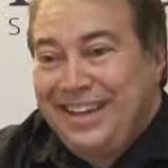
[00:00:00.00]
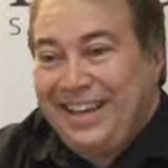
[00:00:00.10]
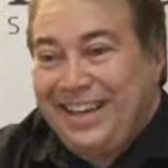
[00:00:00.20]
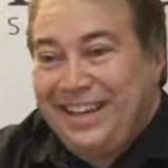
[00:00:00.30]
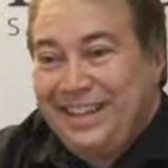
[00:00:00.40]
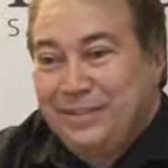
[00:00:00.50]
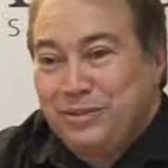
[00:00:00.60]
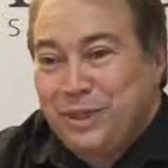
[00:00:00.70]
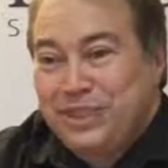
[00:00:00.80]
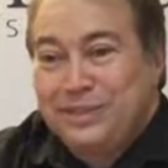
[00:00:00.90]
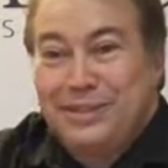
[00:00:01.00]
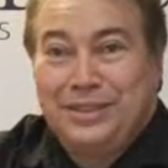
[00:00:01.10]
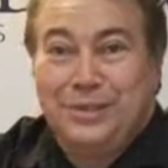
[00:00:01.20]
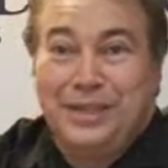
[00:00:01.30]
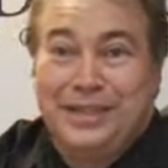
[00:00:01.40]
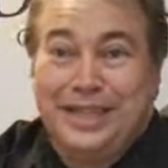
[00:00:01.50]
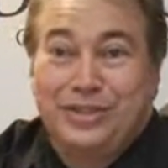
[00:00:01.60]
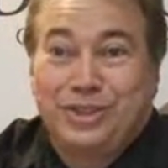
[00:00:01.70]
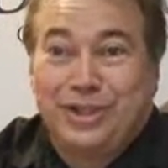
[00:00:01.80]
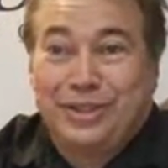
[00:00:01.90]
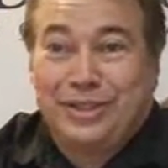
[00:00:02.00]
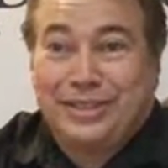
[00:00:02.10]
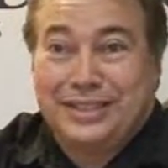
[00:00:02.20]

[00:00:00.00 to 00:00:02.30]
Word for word: And we continue on that charter.